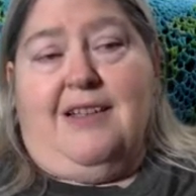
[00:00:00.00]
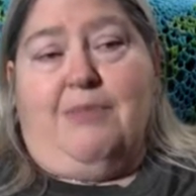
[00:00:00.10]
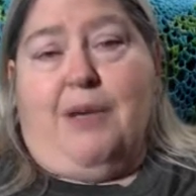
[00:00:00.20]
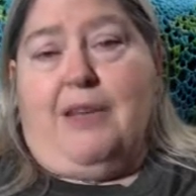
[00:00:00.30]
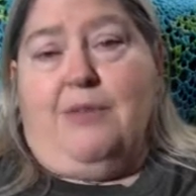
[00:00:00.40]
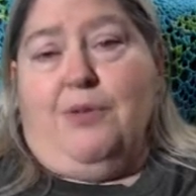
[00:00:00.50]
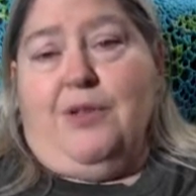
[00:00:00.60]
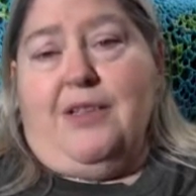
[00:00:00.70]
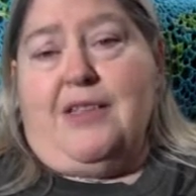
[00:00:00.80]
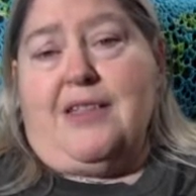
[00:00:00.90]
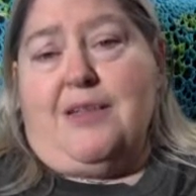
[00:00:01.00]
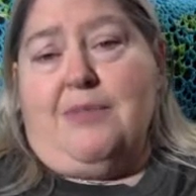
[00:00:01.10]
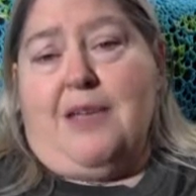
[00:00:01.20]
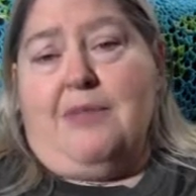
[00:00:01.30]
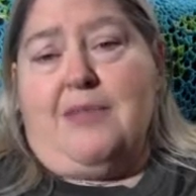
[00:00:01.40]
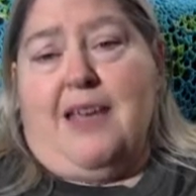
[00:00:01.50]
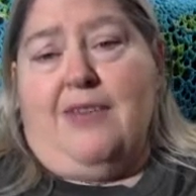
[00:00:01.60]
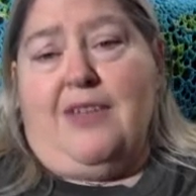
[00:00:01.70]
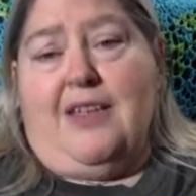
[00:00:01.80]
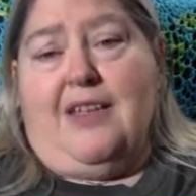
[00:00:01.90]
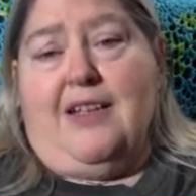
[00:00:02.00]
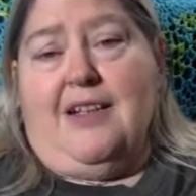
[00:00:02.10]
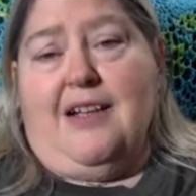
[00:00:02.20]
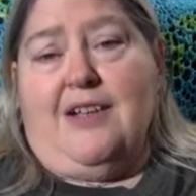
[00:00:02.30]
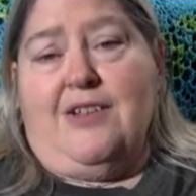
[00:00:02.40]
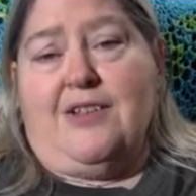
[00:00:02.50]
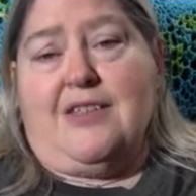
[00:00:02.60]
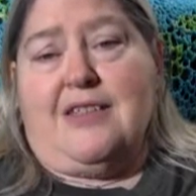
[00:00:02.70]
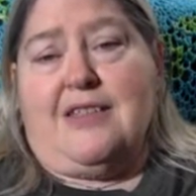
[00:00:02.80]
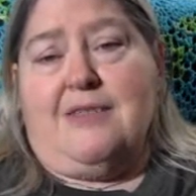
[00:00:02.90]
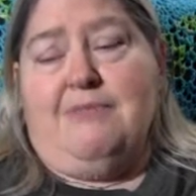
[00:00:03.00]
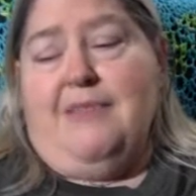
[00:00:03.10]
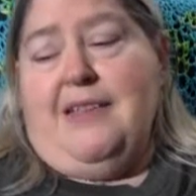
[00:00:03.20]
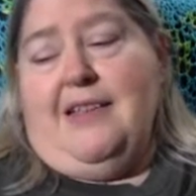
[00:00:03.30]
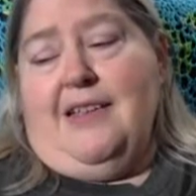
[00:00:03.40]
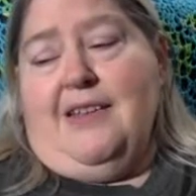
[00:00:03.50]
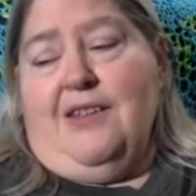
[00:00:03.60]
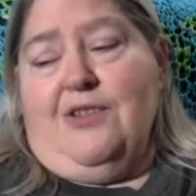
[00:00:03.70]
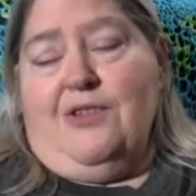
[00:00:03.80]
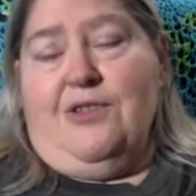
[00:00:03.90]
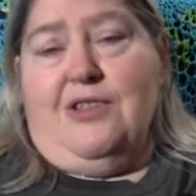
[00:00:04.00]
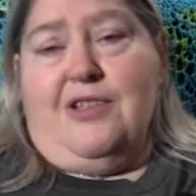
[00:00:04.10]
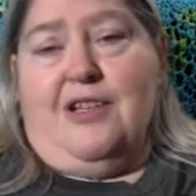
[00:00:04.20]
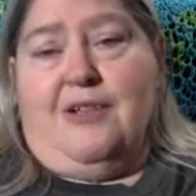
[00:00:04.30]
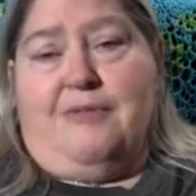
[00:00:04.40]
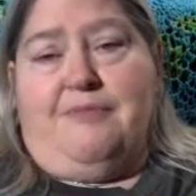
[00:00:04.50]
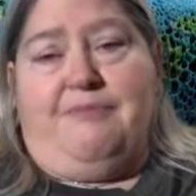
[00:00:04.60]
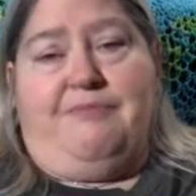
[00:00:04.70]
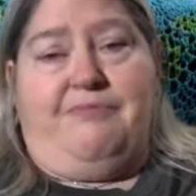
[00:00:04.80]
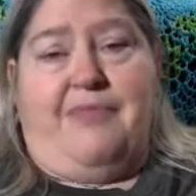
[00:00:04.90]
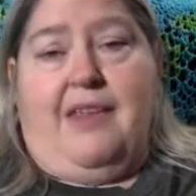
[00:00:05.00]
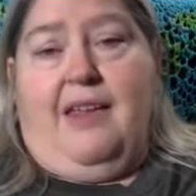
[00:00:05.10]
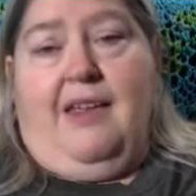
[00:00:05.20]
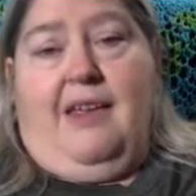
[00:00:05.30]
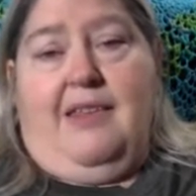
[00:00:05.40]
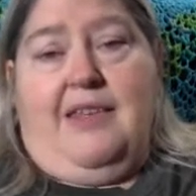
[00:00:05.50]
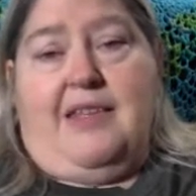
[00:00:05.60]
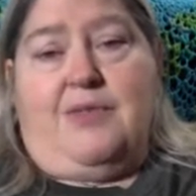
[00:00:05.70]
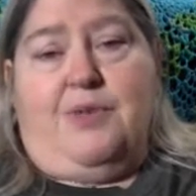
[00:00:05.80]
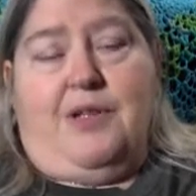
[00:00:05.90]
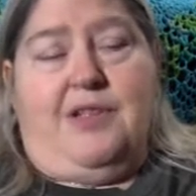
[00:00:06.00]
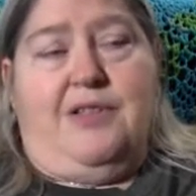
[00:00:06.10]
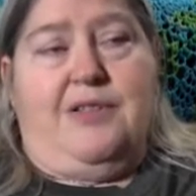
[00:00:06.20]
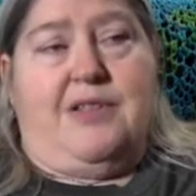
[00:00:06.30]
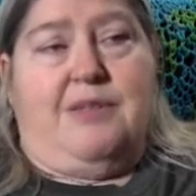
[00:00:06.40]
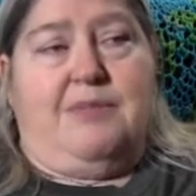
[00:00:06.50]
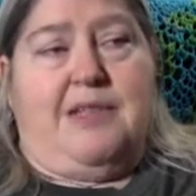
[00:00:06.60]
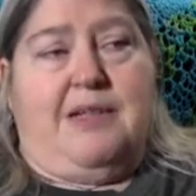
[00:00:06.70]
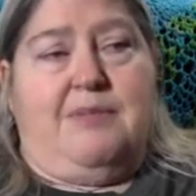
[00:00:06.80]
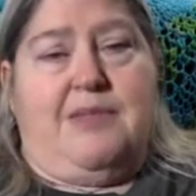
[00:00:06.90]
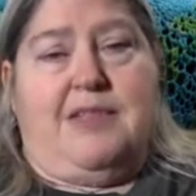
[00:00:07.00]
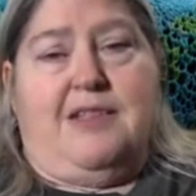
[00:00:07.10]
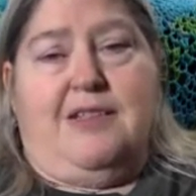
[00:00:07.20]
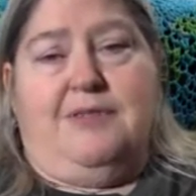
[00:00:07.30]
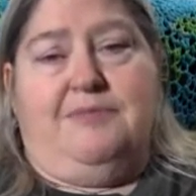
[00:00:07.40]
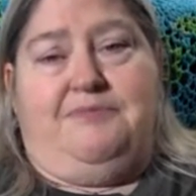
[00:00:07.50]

bite the bullet and sometimes have it, get it out of your system, then you're good to go. And that's what I do sometimes, you know.